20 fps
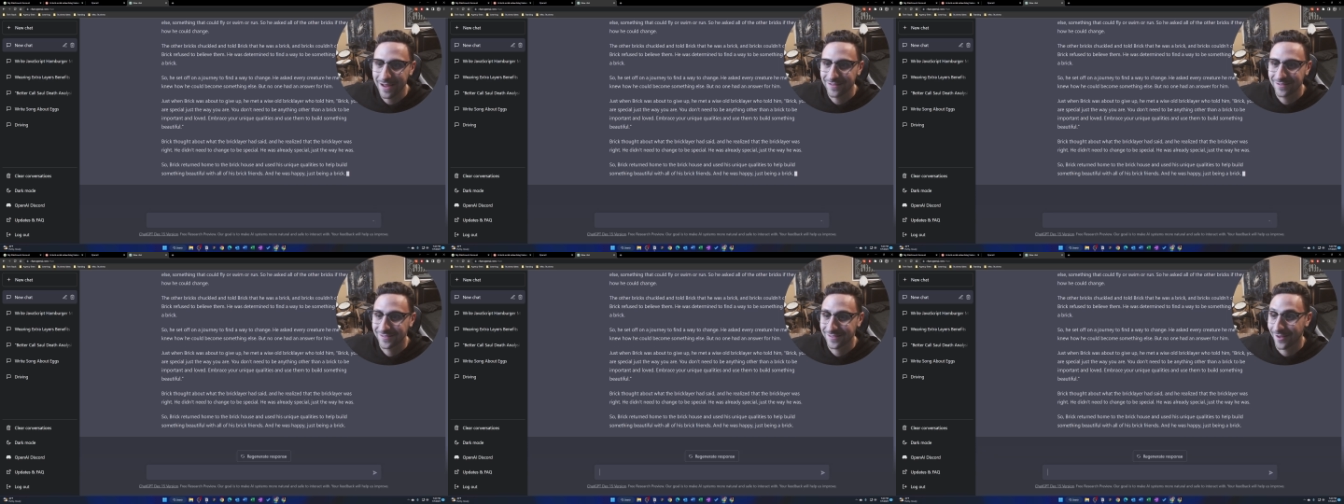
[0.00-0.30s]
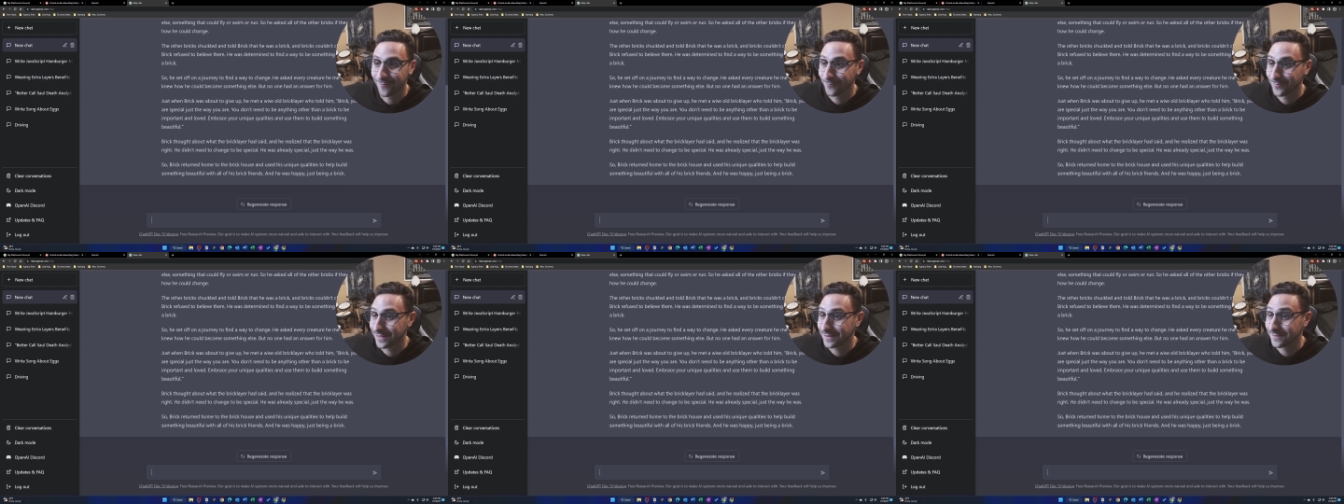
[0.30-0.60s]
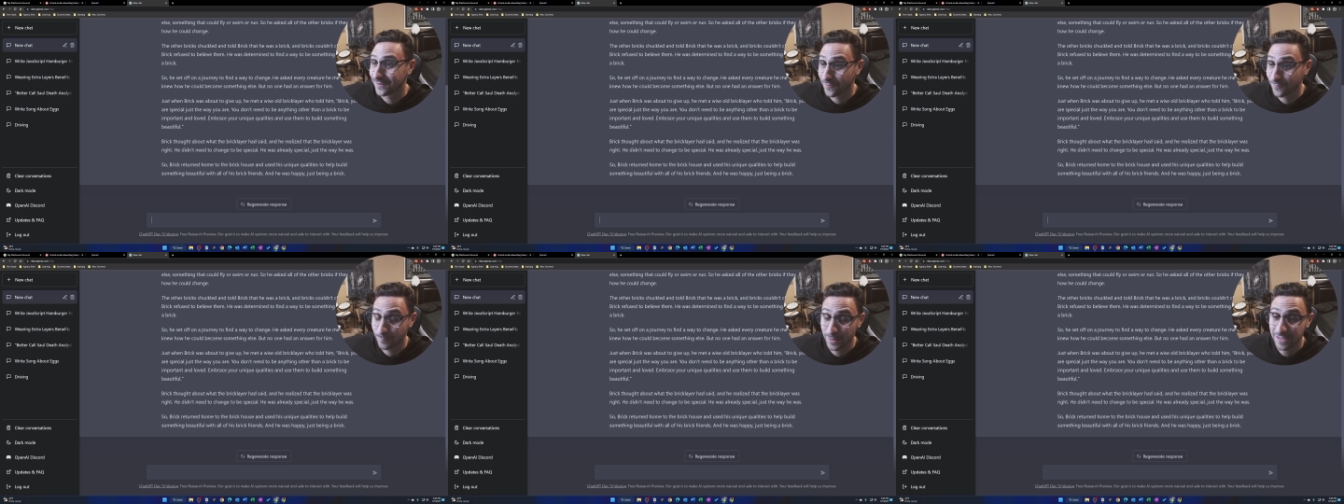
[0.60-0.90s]

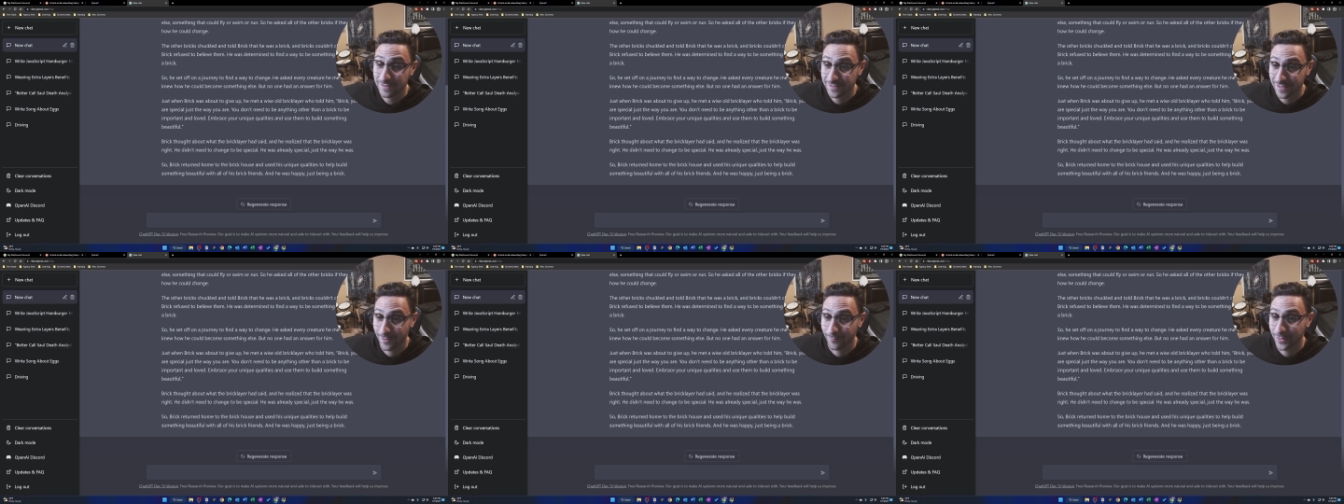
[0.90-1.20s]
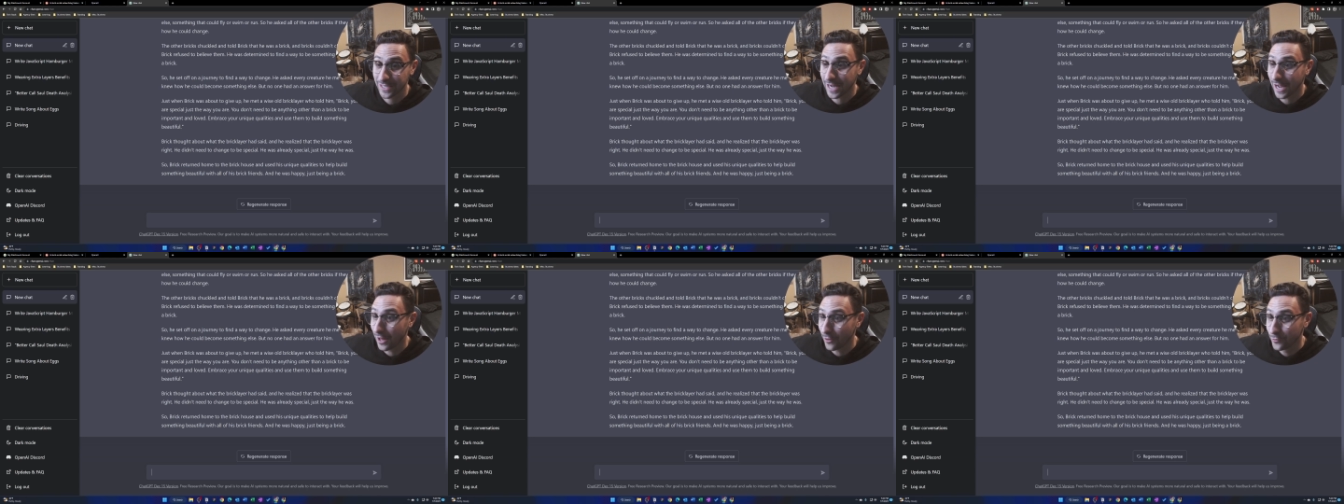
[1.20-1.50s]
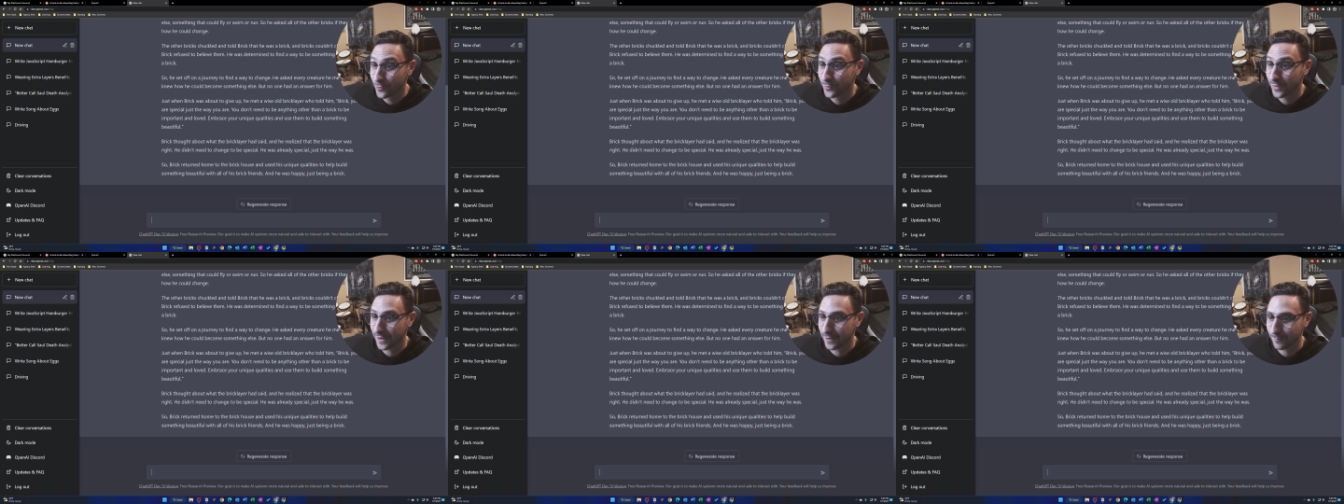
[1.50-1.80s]
to be something other
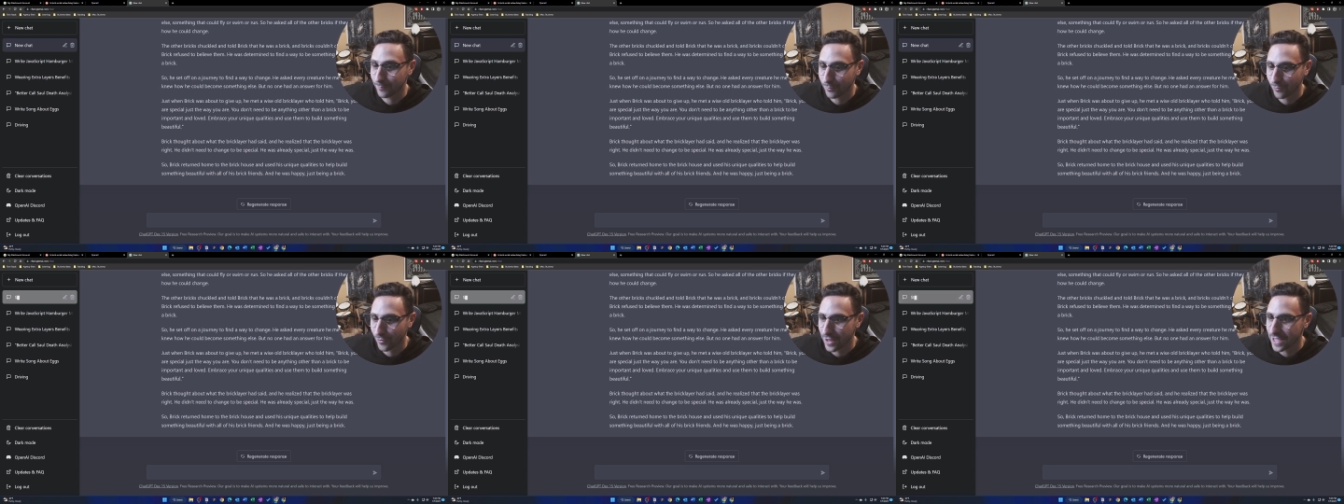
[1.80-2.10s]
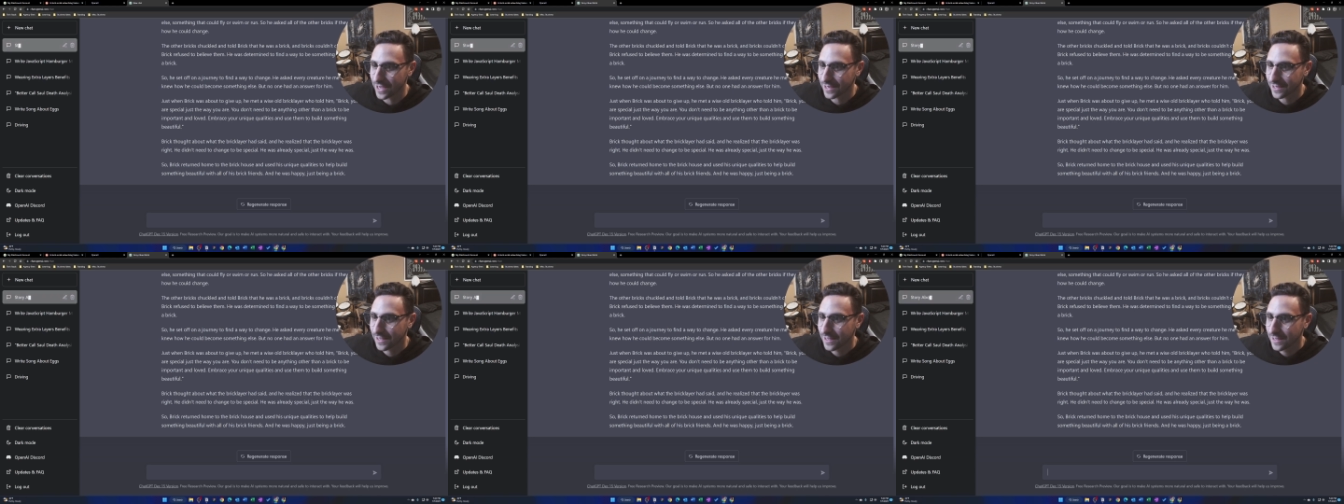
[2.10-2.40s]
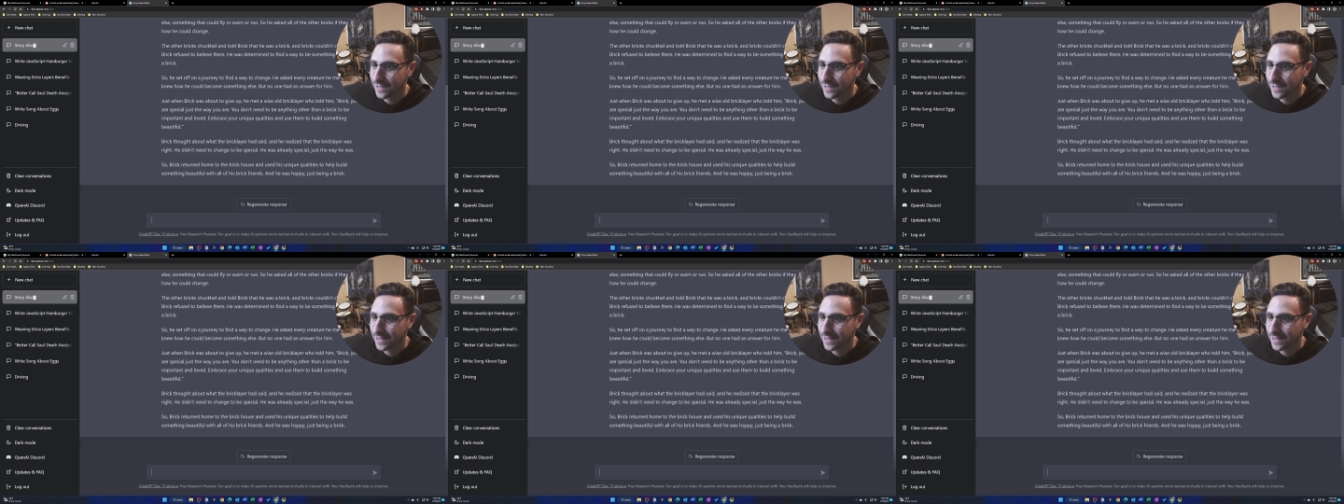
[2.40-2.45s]
than a brick.